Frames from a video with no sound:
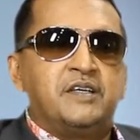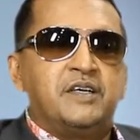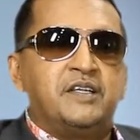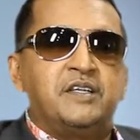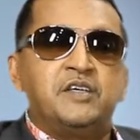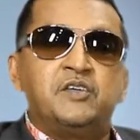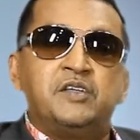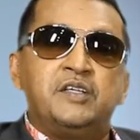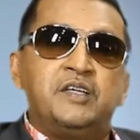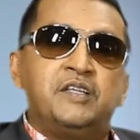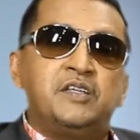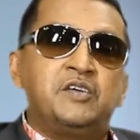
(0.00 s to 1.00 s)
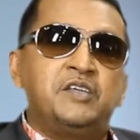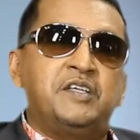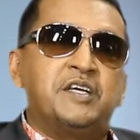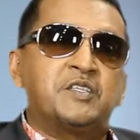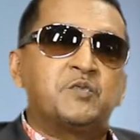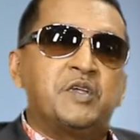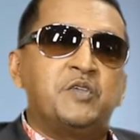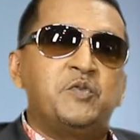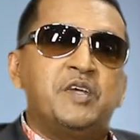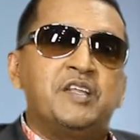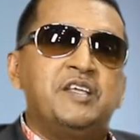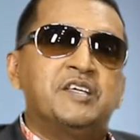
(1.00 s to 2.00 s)
In the good years, when you
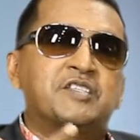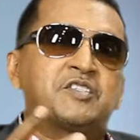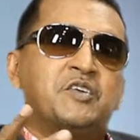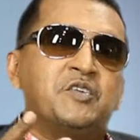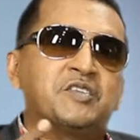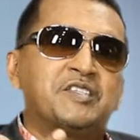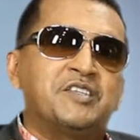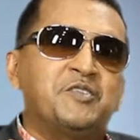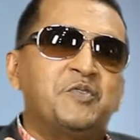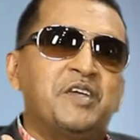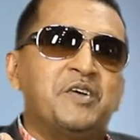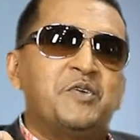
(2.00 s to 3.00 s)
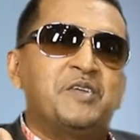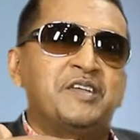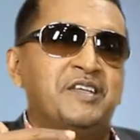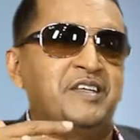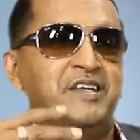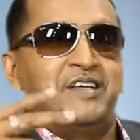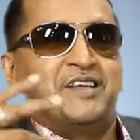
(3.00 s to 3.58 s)
hear the hit songs and you hear all the